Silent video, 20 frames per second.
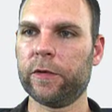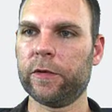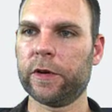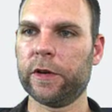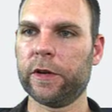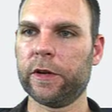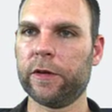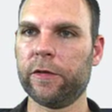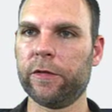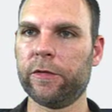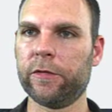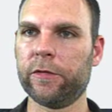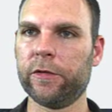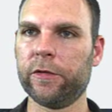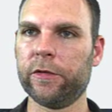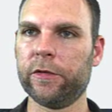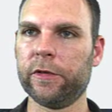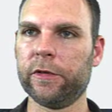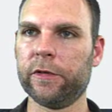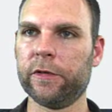going to go
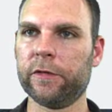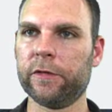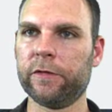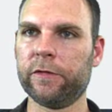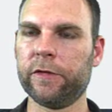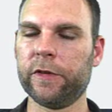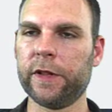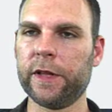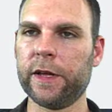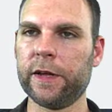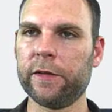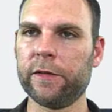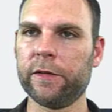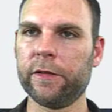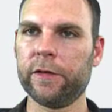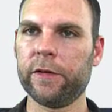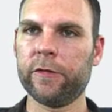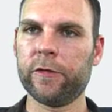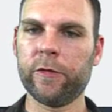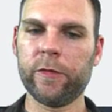through and fill out their
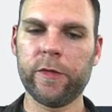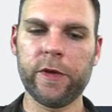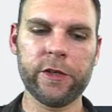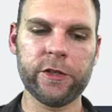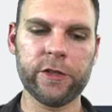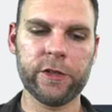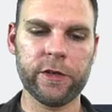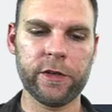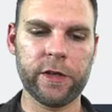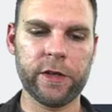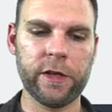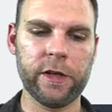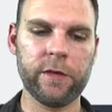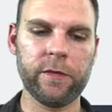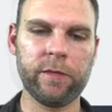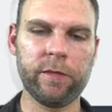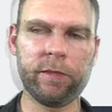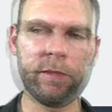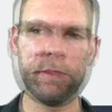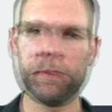information
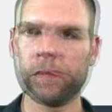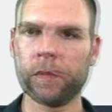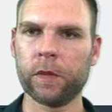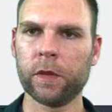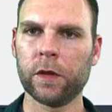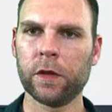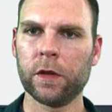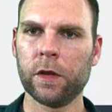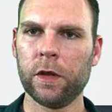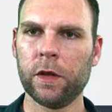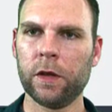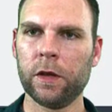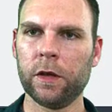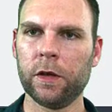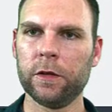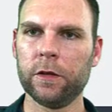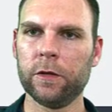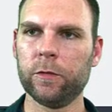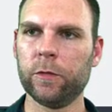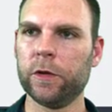again. And
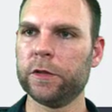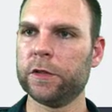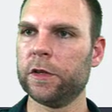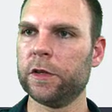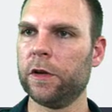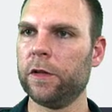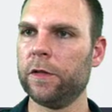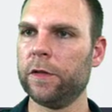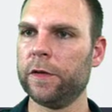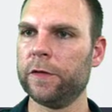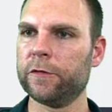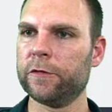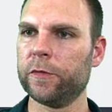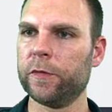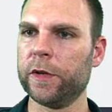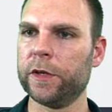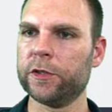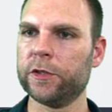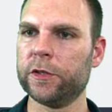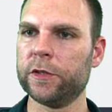then once all the
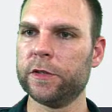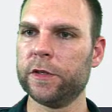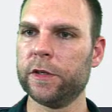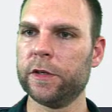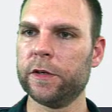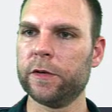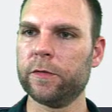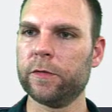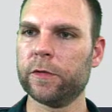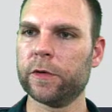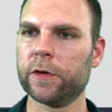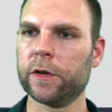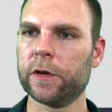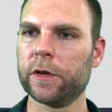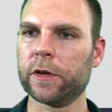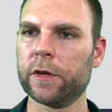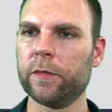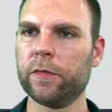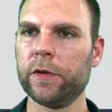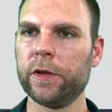information is entered, we're going to
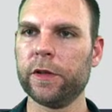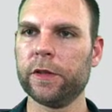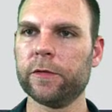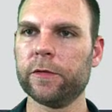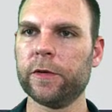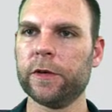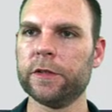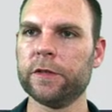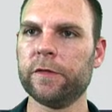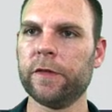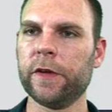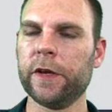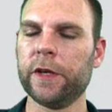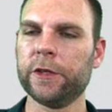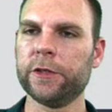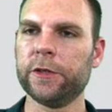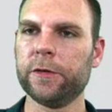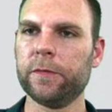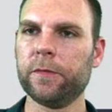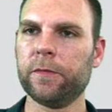complete the
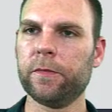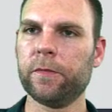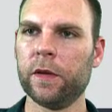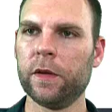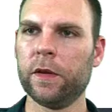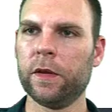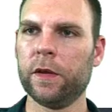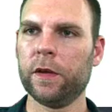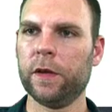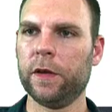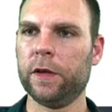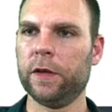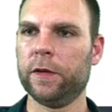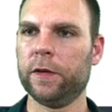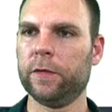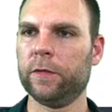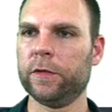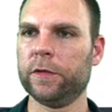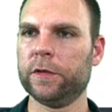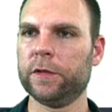reservation. And
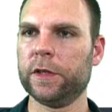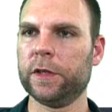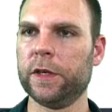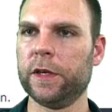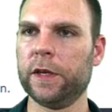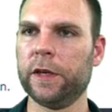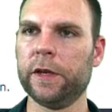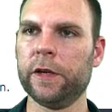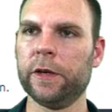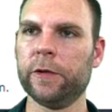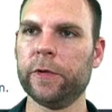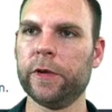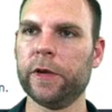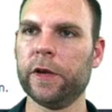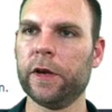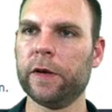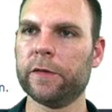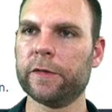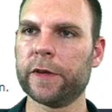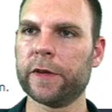once again, here we
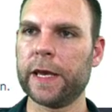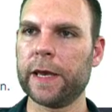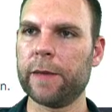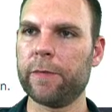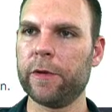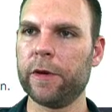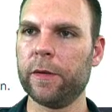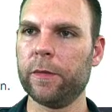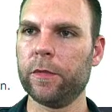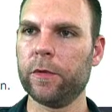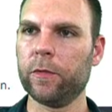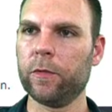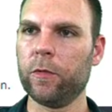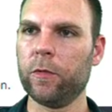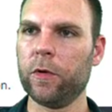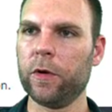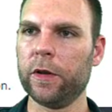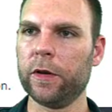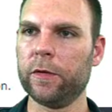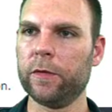are, cabin number
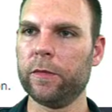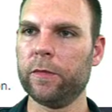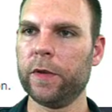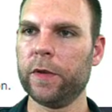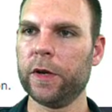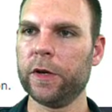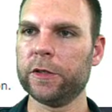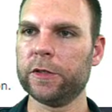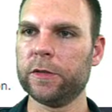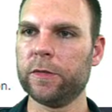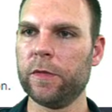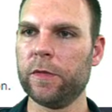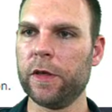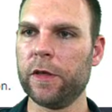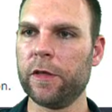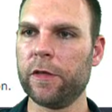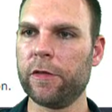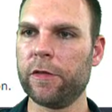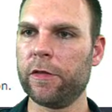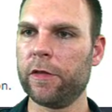1, Mary
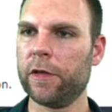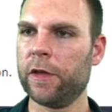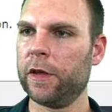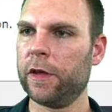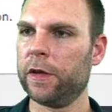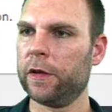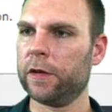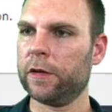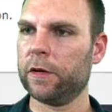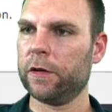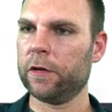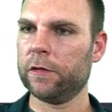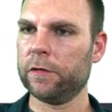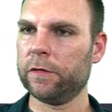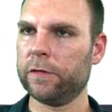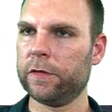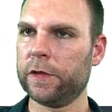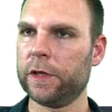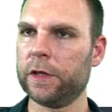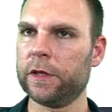Smith, all of
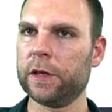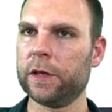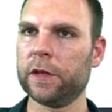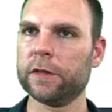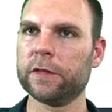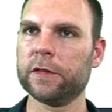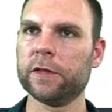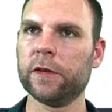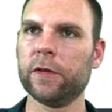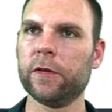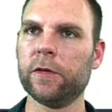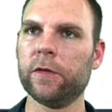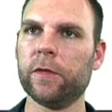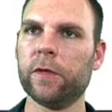the details. So